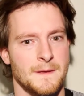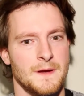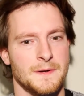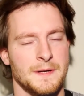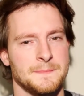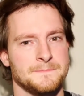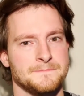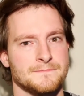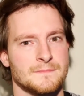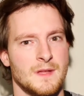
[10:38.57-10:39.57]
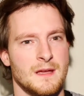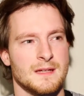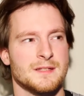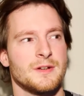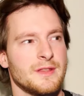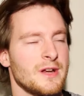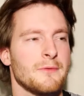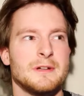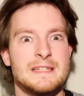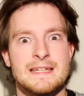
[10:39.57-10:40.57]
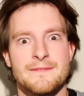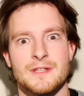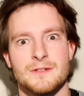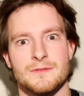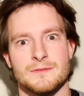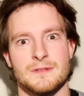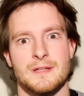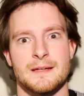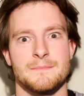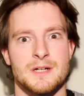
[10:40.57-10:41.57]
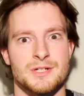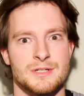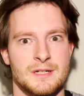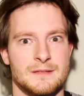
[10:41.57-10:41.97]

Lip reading: okay? Because they're not really giving you like much